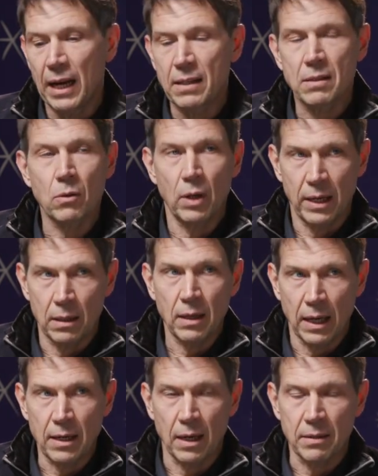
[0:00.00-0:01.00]
and so
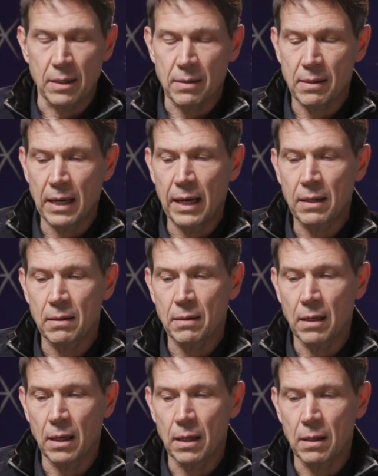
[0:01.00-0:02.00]
and others.
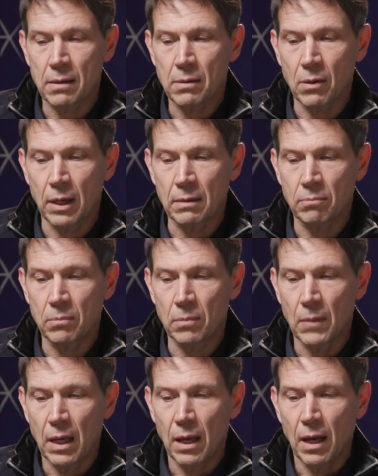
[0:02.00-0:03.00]
And so
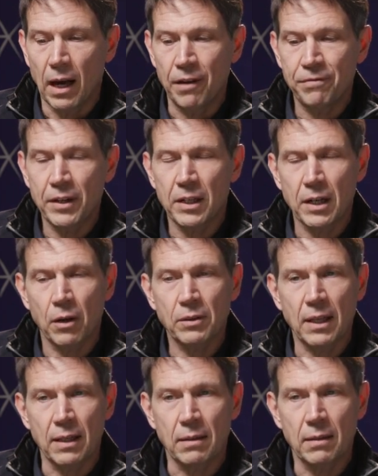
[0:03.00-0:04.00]
I figured
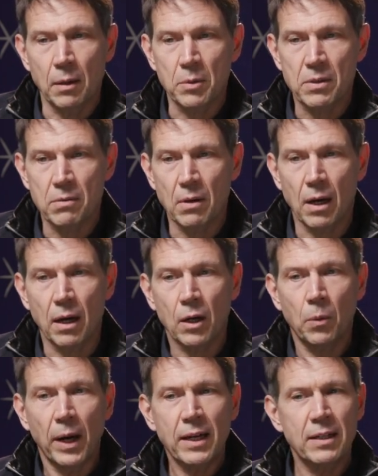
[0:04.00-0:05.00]
out that there was
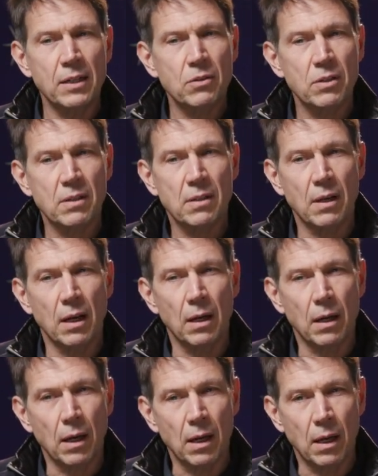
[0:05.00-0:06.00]
quite an interest,
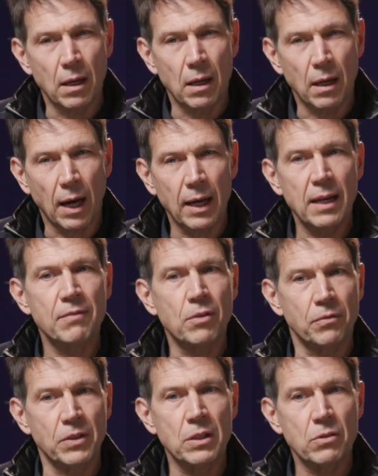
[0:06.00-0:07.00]
a high
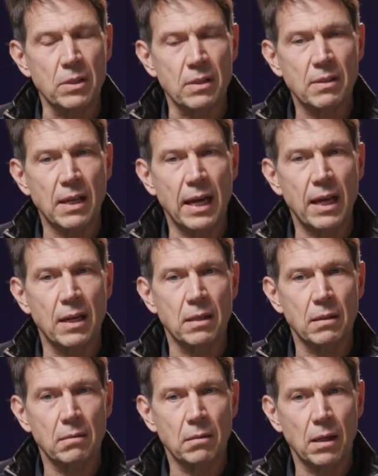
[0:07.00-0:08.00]
level of interest
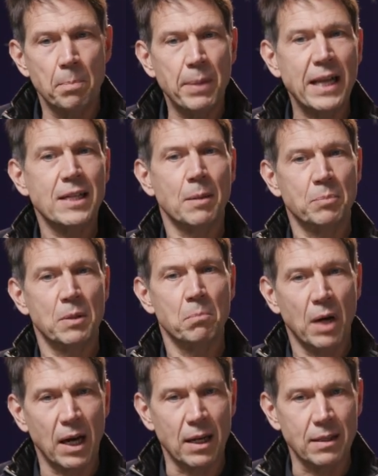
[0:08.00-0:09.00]
and a pent-up
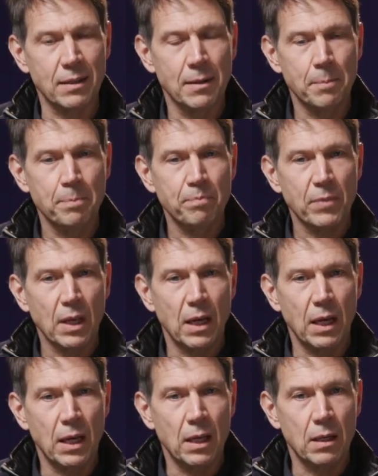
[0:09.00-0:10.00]
demand
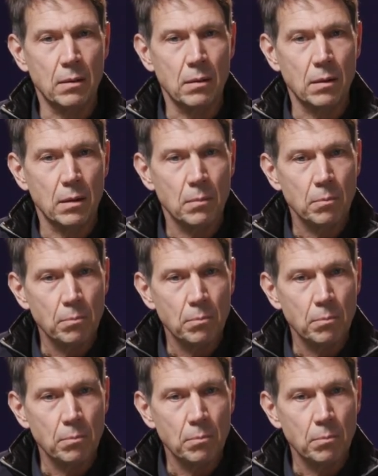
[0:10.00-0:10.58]
in